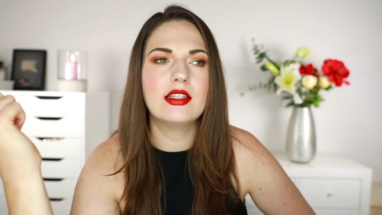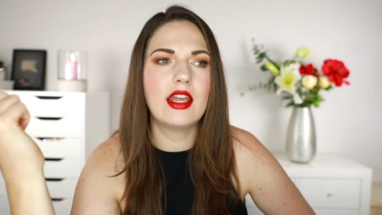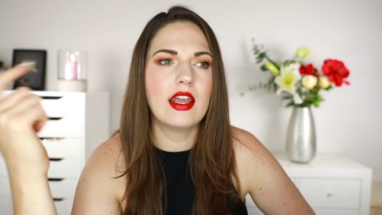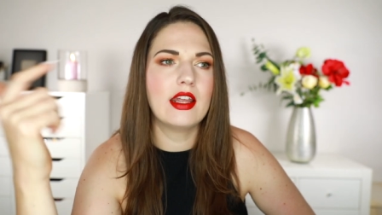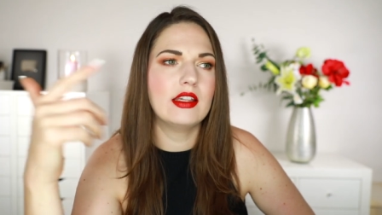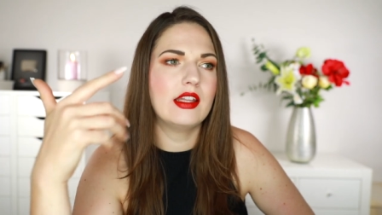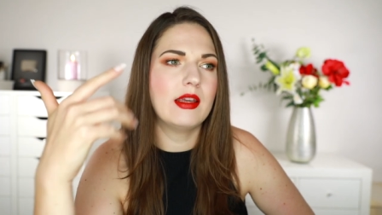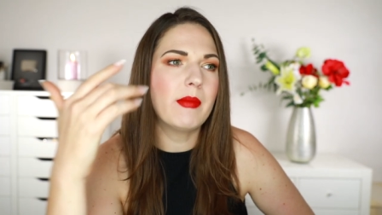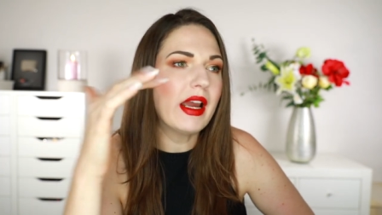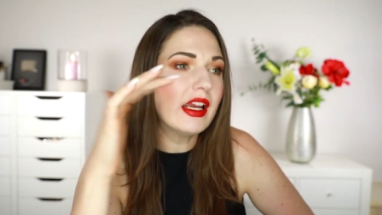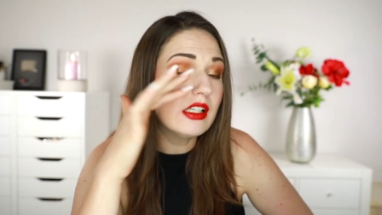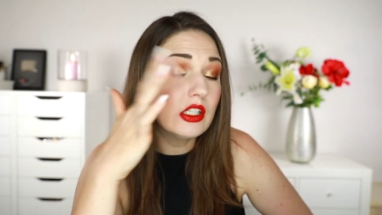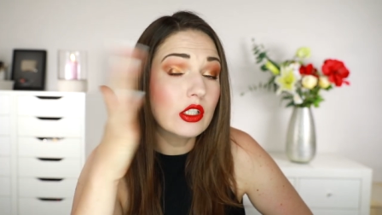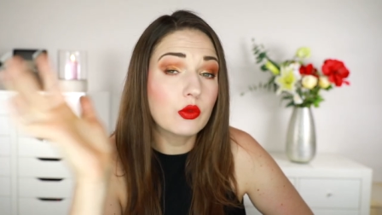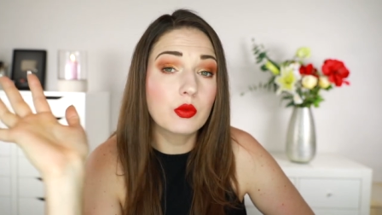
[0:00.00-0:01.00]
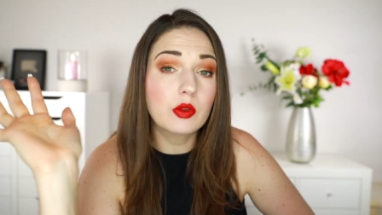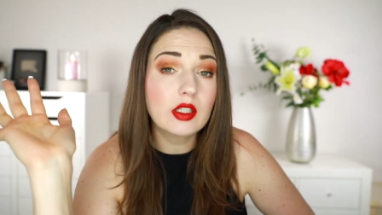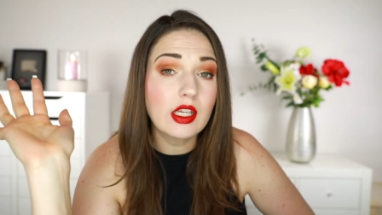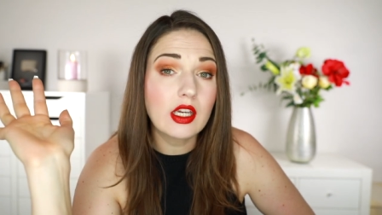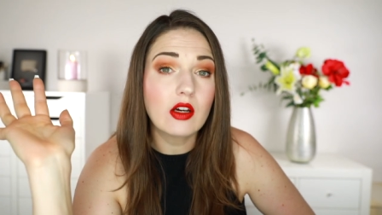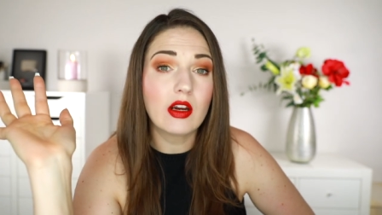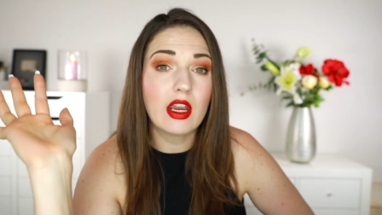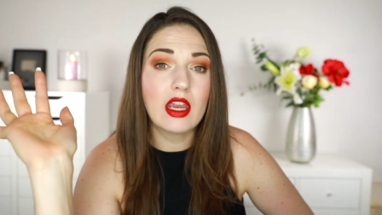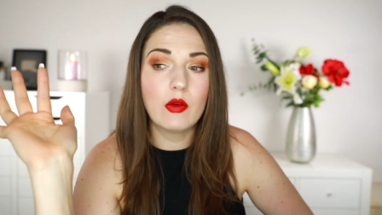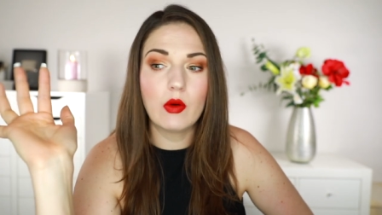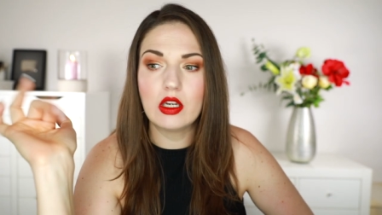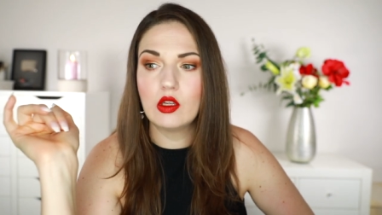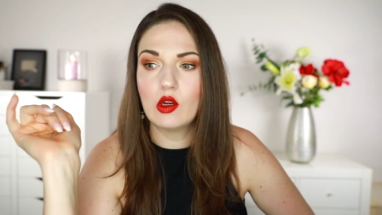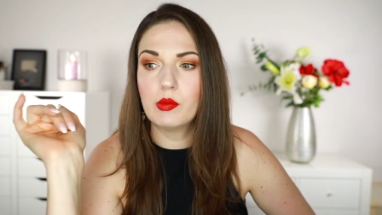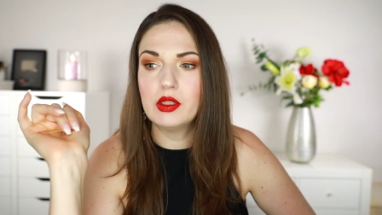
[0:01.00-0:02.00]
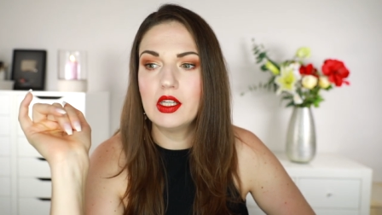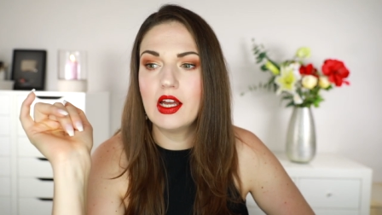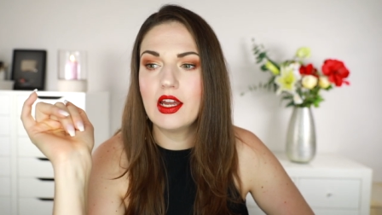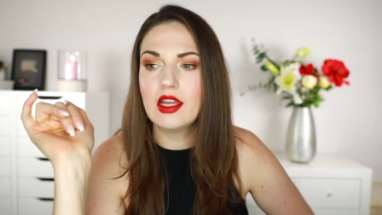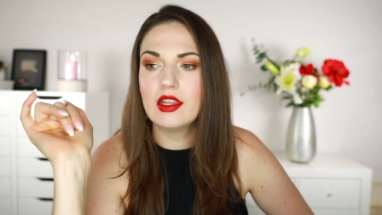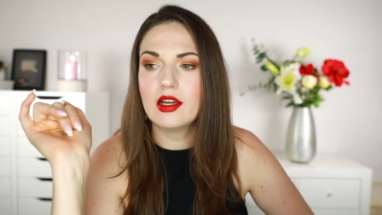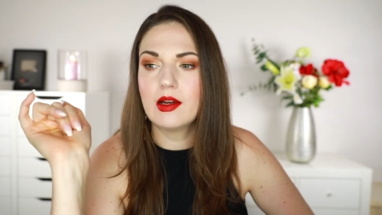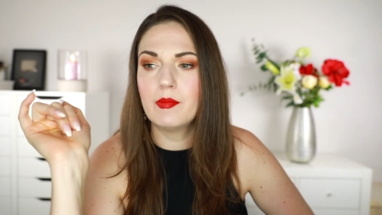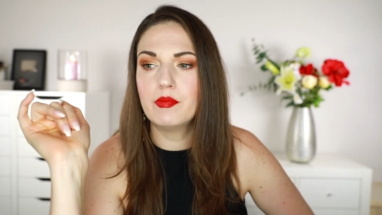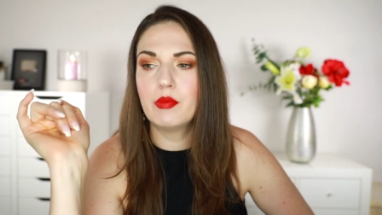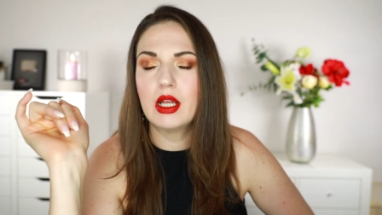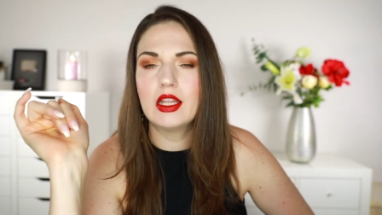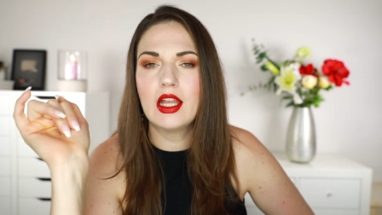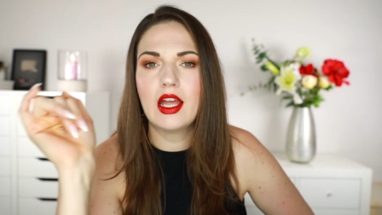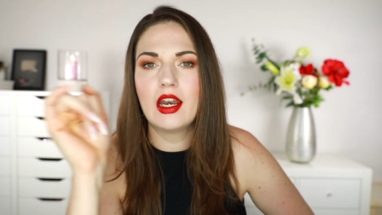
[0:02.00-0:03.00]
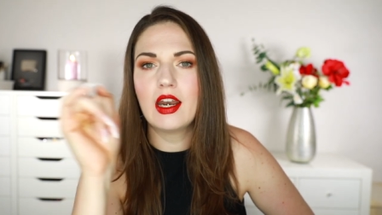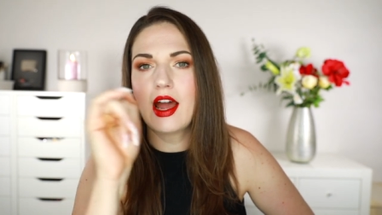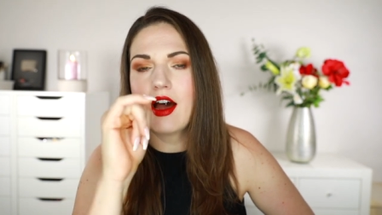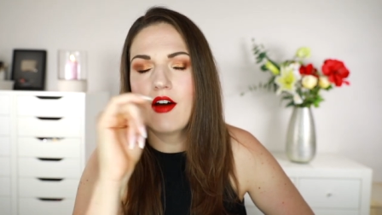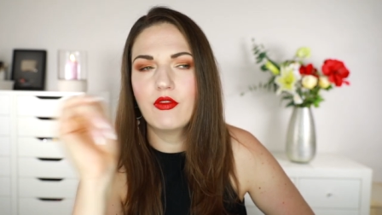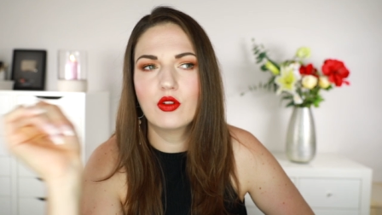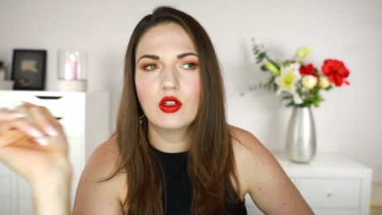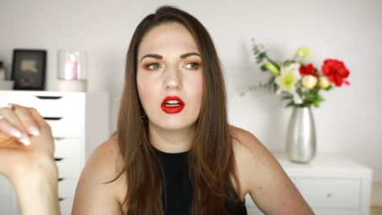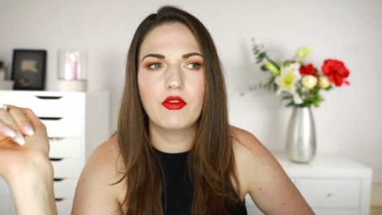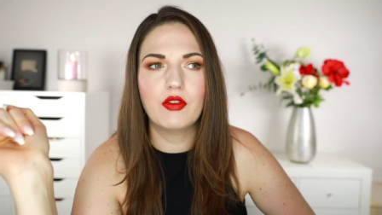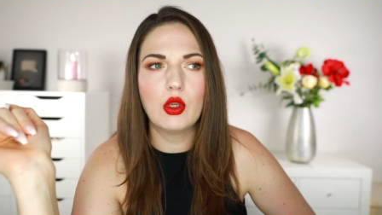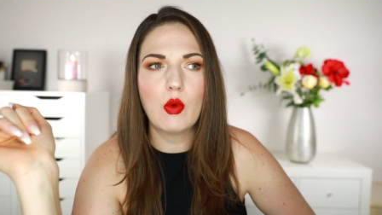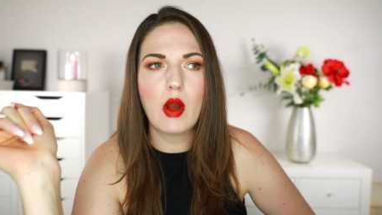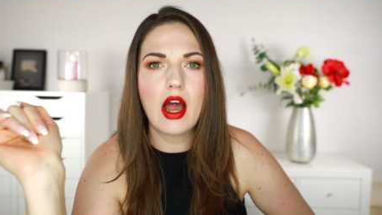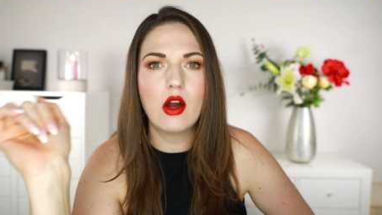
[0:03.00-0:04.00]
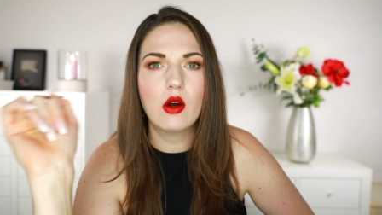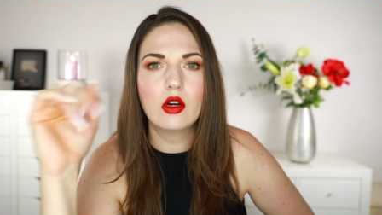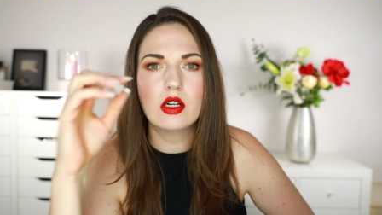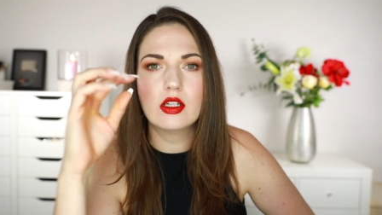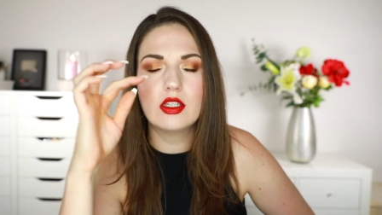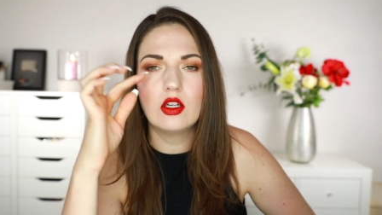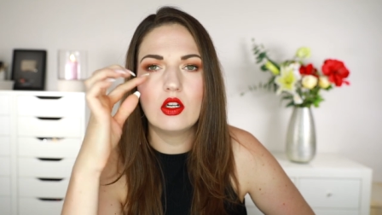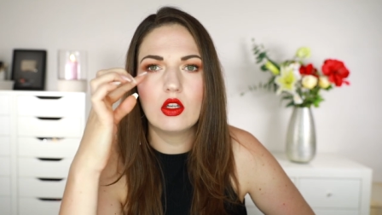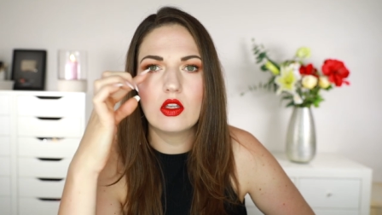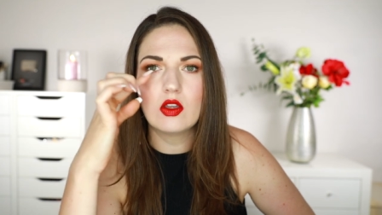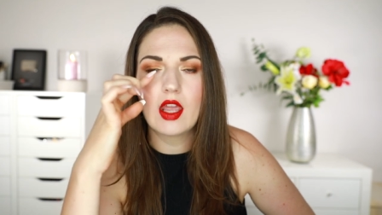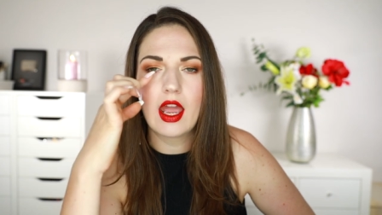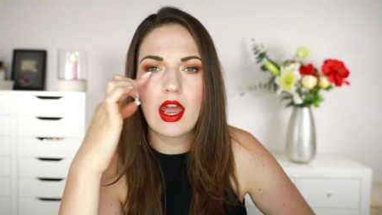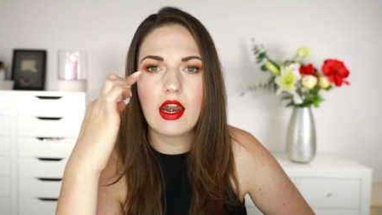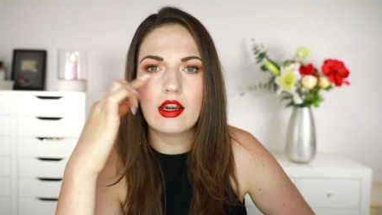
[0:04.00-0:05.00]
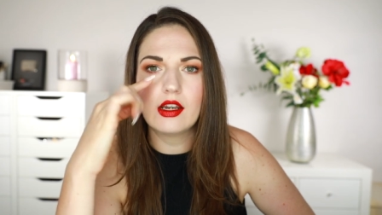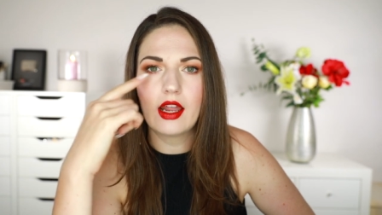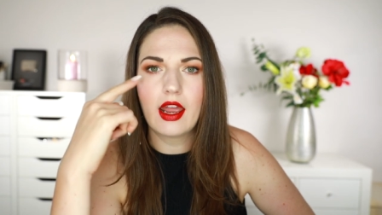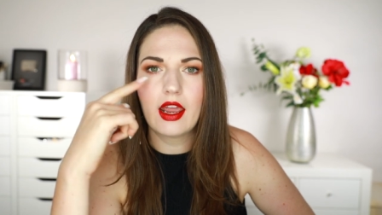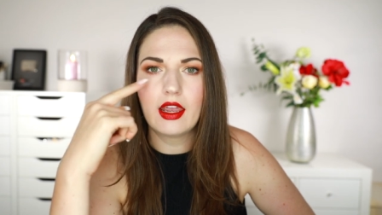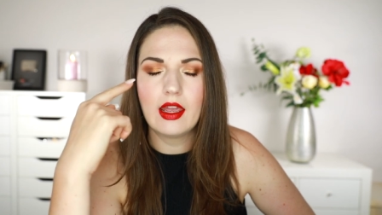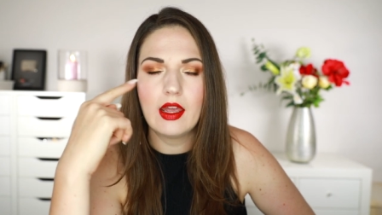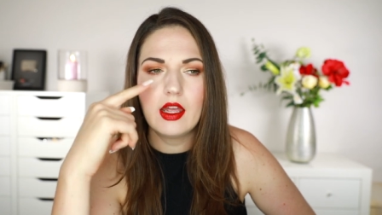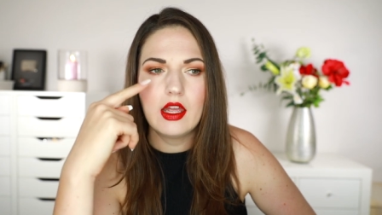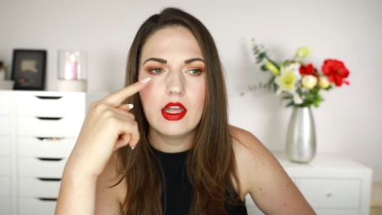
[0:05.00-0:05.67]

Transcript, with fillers: They might look really great when you apply them, but then after a few hours, you know, you get like